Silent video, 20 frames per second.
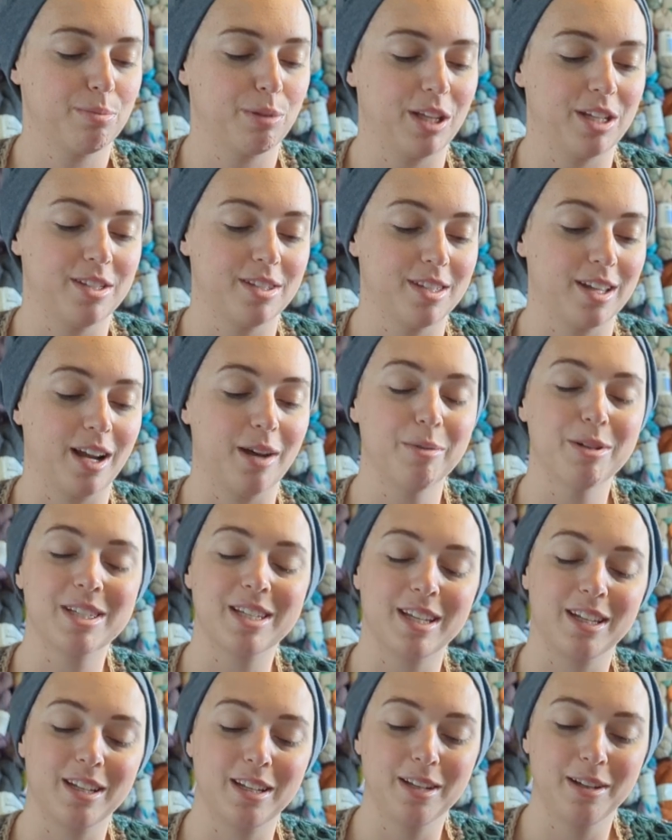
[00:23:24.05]
place that I was
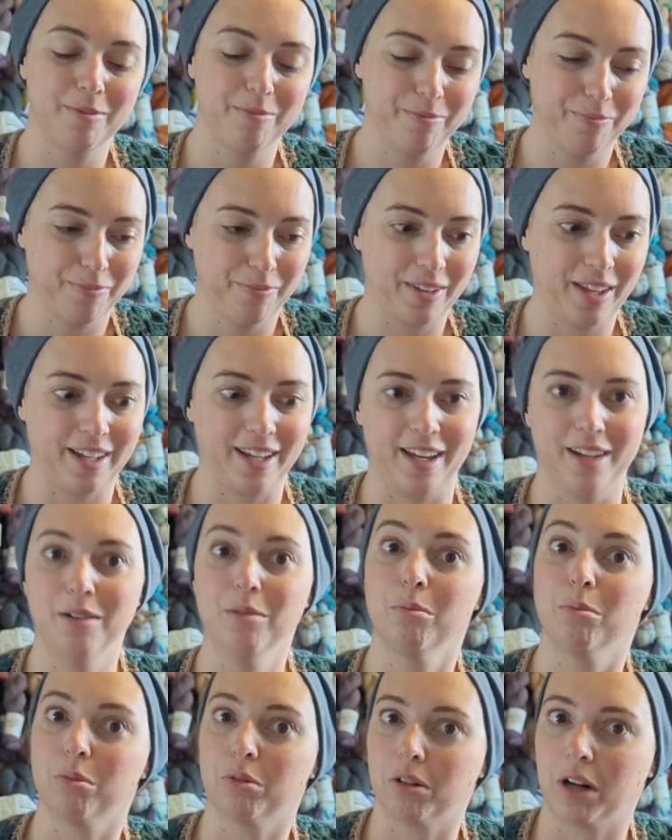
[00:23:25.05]
in, again,
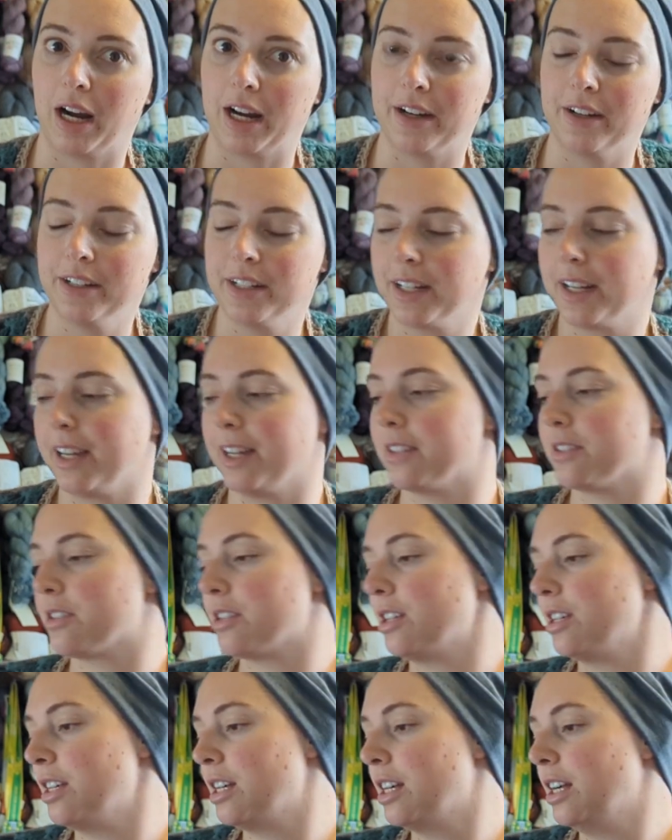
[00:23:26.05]
prior to cancer.